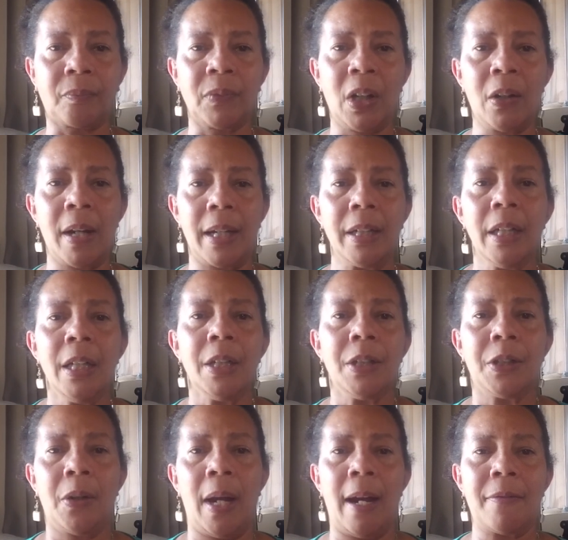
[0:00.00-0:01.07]
All right.
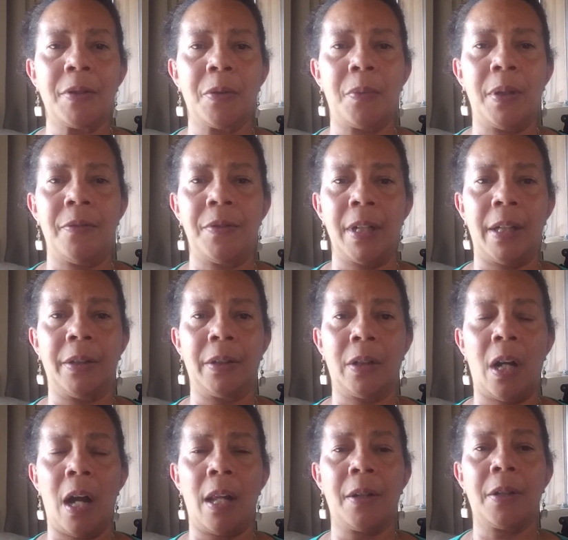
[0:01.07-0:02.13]
So after we've done the
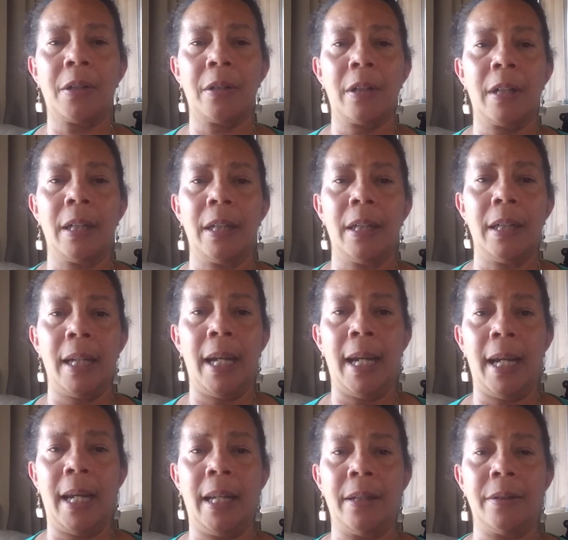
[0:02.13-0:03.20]
collar
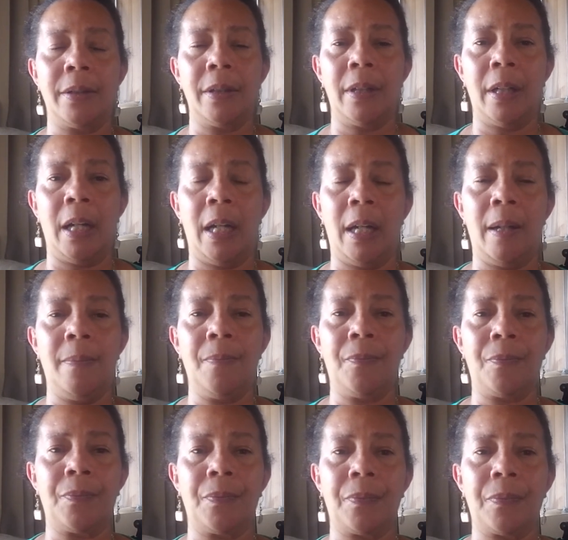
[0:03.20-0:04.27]
and
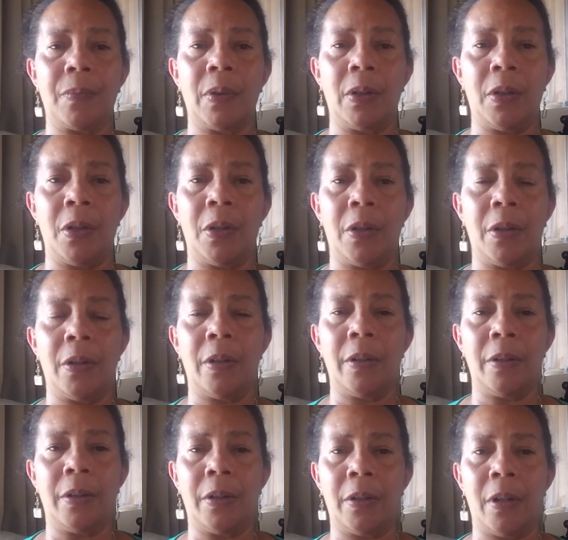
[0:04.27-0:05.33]
your
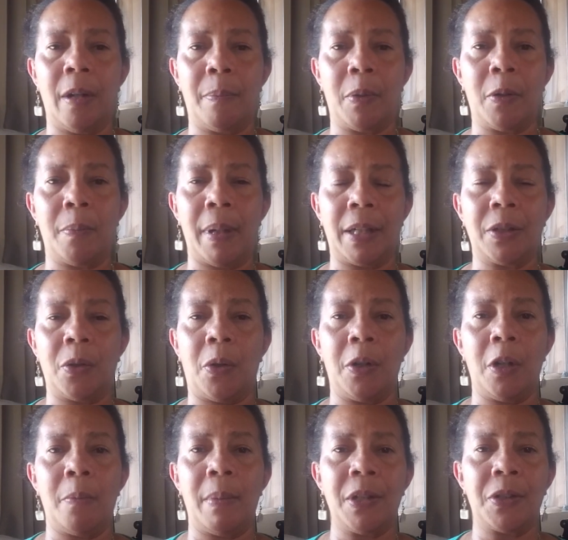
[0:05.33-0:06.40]
upper
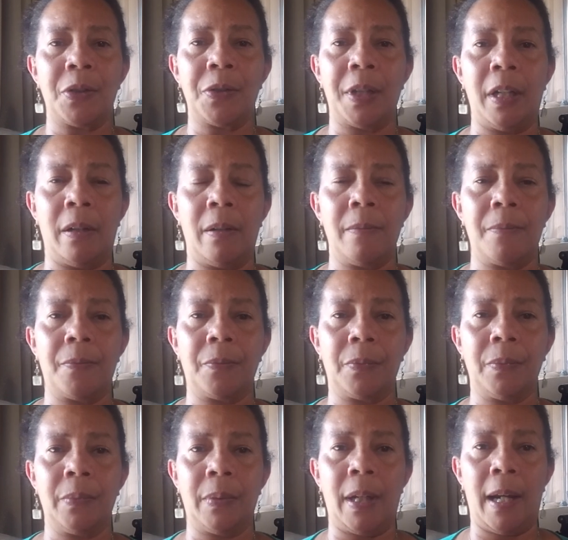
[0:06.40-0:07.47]
pectoral muscles here,
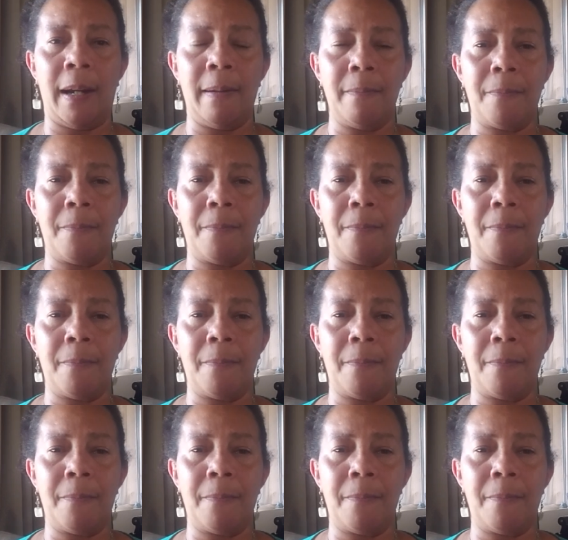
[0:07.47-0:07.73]
okay.